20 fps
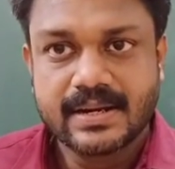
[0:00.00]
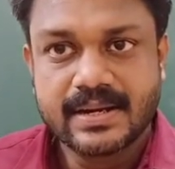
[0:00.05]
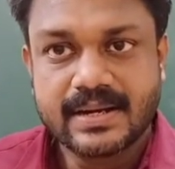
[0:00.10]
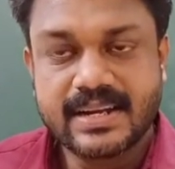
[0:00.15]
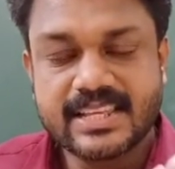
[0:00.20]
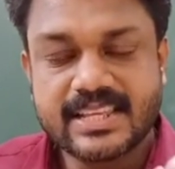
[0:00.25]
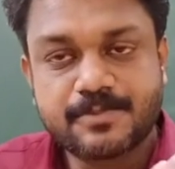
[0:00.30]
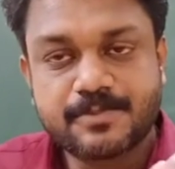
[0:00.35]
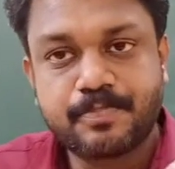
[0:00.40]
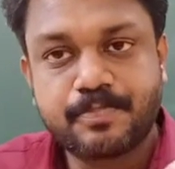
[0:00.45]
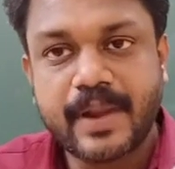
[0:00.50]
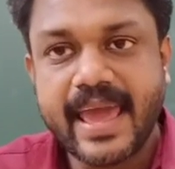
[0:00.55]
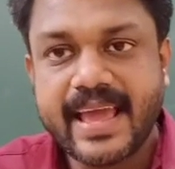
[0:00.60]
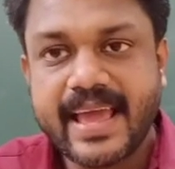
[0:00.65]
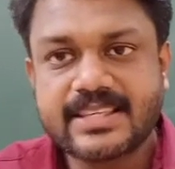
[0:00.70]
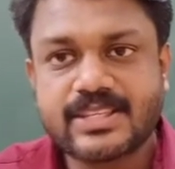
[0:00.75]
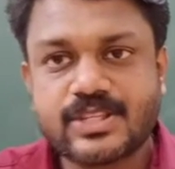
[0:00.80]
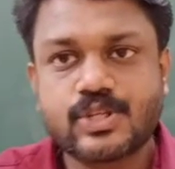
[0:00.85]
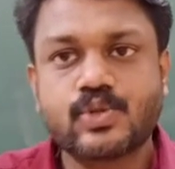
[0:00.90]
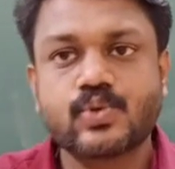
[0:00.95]

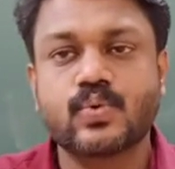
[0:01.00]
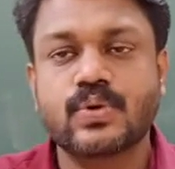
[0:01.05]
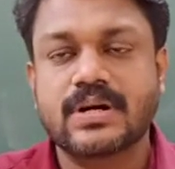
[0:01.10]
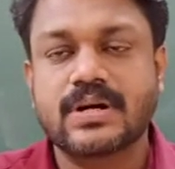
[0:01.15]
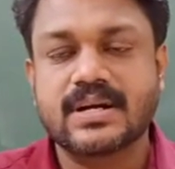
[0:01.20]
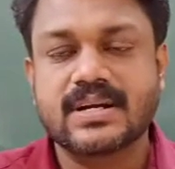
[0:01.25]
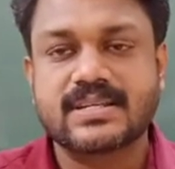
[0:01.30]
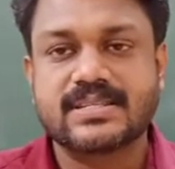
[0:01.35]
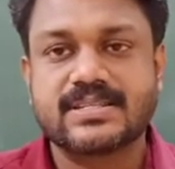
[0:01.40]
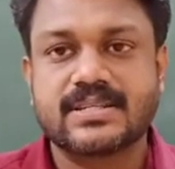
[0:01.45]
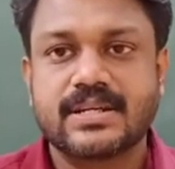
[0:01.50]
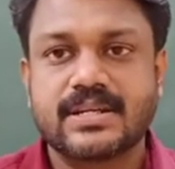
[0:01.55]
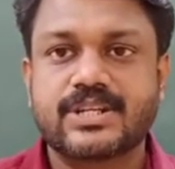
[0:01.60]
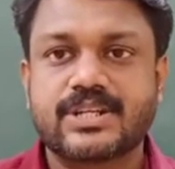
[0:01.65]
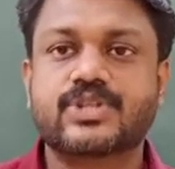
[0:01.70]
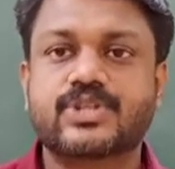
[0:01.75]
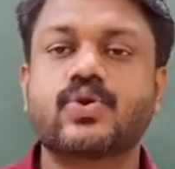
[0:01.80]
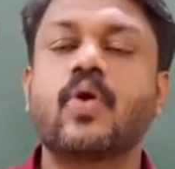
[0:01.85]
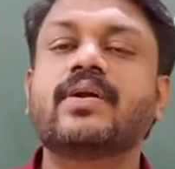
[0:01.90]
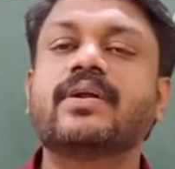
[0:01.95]
displays towards
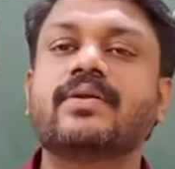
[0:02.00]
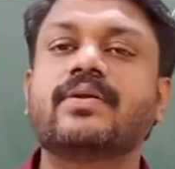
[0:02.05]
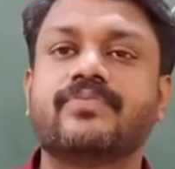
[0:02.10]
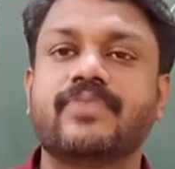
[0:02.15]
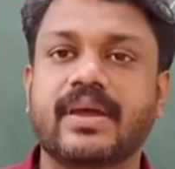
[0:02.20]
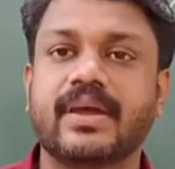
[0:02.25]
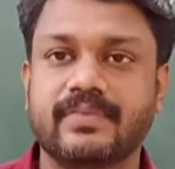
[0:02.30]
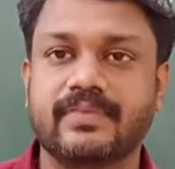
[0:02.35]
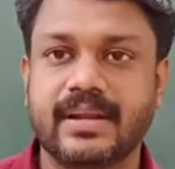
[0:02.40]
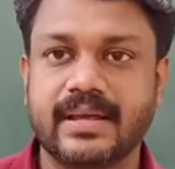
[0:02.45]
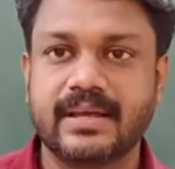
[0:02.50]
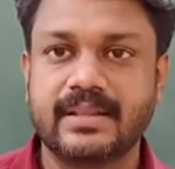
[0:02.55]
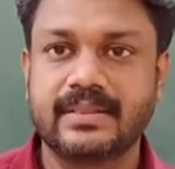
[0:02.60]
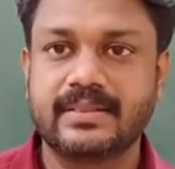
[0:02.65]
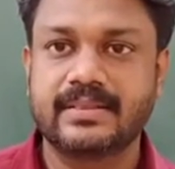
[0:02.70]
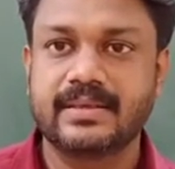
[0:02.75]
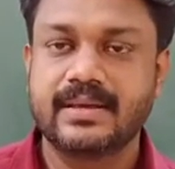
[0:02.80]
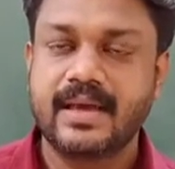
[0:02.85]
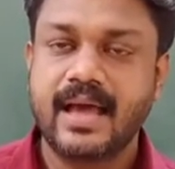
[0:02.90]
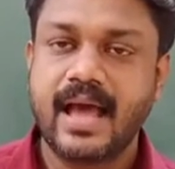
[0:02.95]
shorter
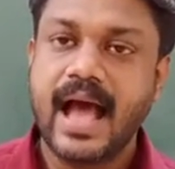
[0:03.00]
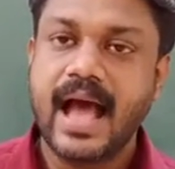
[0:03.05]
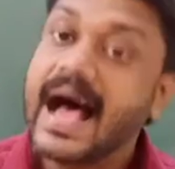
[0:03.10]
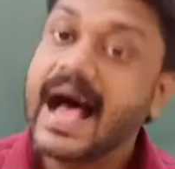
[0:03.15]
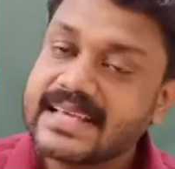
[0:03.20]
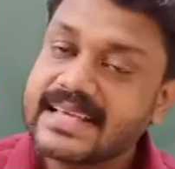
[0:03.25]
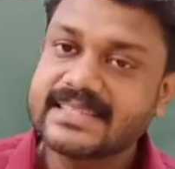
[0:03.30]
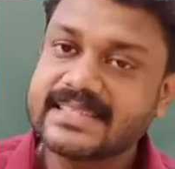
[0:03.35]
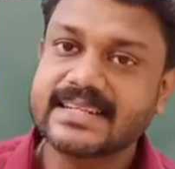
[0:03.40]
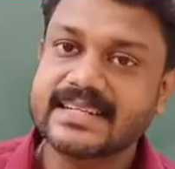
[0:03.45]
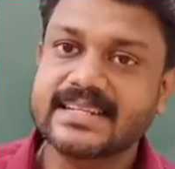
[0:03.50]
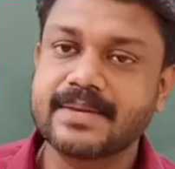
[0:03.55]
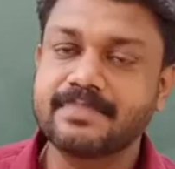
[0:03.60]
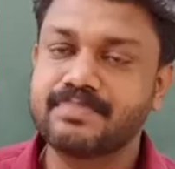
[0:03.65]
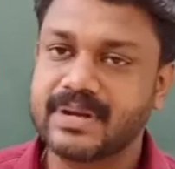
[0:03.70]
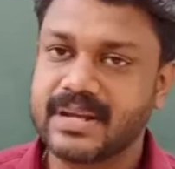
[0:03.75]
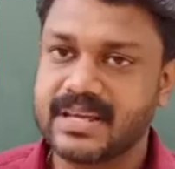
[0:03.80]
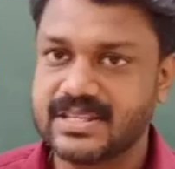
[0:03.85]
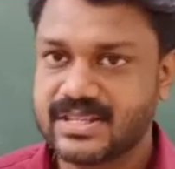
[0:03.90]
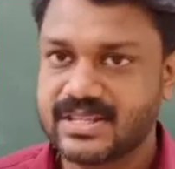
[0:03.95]
wavelength as the
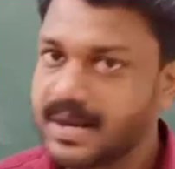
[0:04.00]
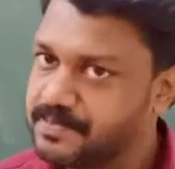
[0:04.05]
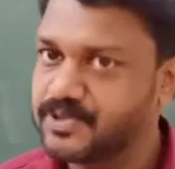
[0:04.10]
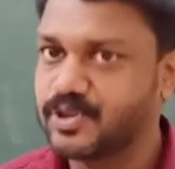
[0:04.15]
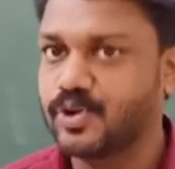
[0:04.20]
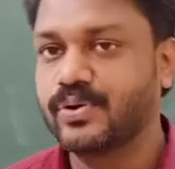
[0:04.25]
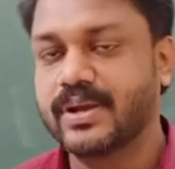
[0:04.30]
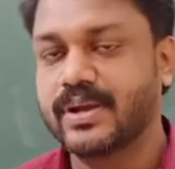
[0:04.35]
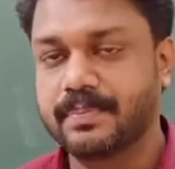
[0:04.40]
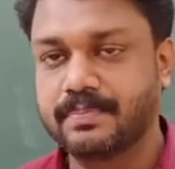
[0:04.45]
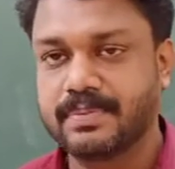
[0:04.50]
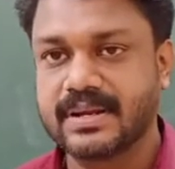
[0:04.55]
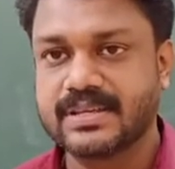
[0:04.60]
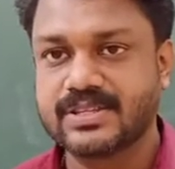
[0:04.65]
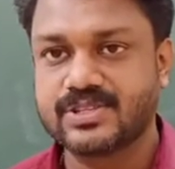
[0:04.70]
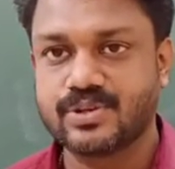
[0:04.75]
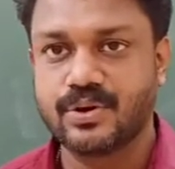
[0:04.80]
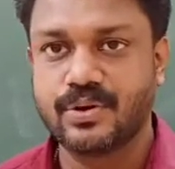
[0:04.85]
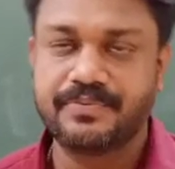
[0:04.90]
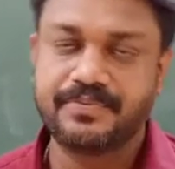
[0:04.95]
temperature, absolute
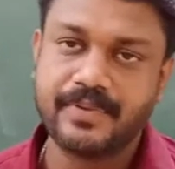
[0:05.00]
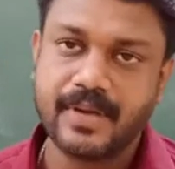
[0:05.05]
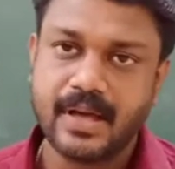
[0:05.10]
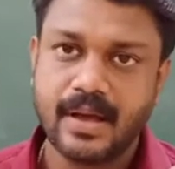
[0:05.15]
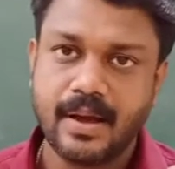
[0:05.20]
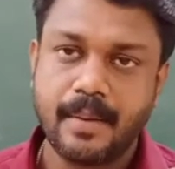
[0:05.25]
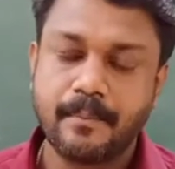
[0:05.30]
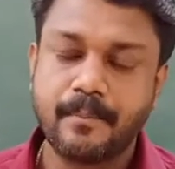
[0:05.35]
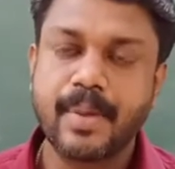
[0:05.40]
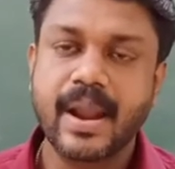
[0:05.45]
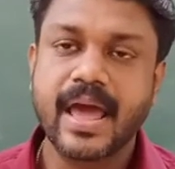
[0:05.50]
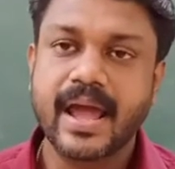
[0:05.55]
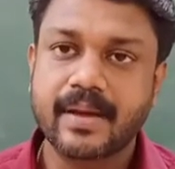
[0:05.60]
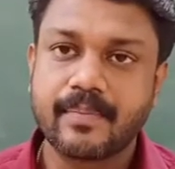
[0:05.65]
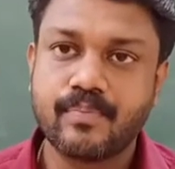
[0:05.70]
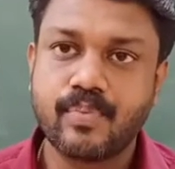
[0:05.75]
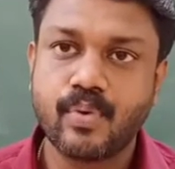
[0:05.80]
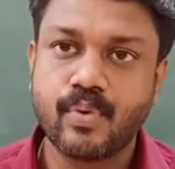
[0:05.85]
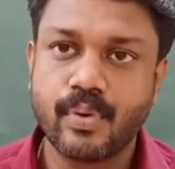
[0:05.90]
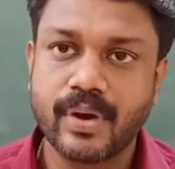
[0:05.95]
temperature of
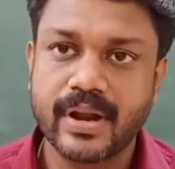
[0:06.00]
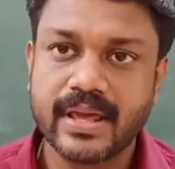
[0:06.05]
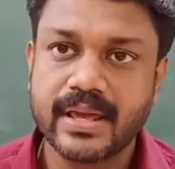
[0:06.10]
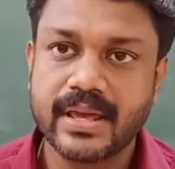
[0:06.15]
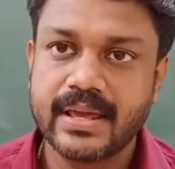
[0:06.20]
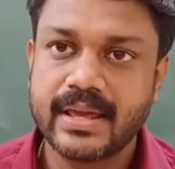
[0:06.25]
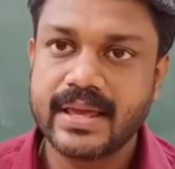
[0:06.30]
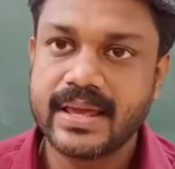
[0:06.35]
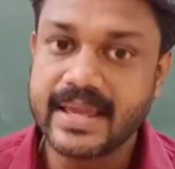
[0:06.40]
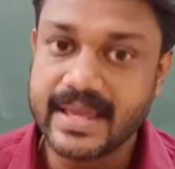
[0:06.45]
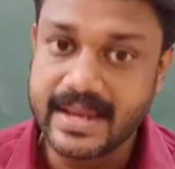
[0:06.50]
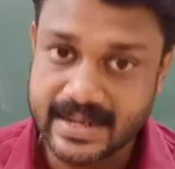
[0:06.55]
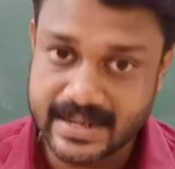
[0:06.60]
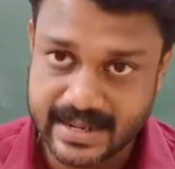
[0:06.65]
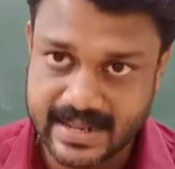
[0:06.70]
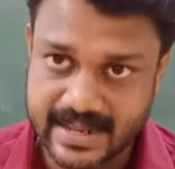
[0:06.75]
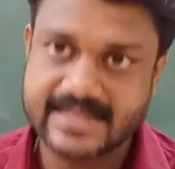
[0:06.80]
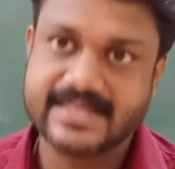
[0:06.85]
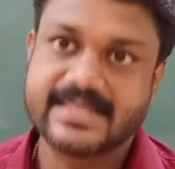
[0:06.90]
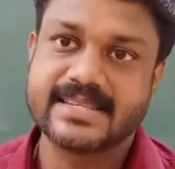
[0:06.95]
black body
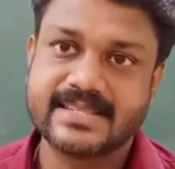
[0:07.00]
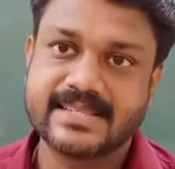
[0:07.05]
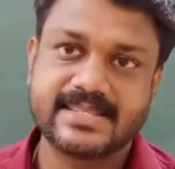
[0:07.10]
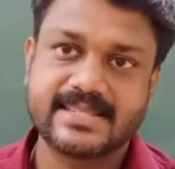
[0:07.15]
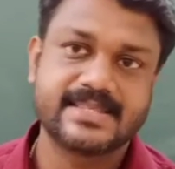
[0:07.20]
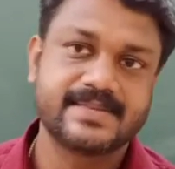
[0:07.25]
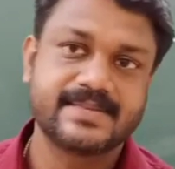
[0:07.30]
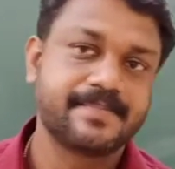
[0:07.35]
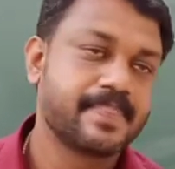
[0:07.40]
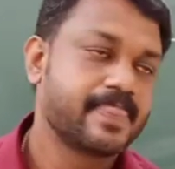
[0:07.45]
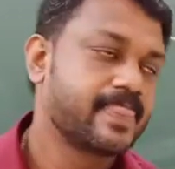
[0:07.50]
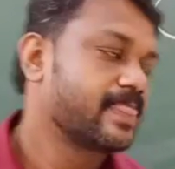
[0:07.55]
increases.